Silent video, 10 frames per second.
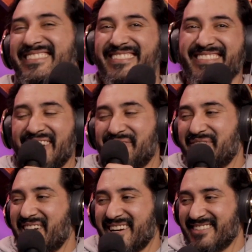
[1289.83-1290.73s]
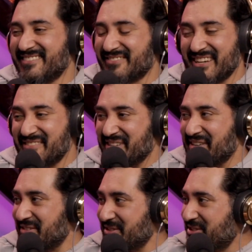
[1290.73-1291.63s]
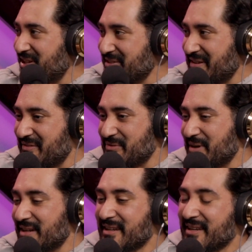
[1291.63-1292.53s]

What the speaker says: He's like, fine, whatever. You call it whatever you want.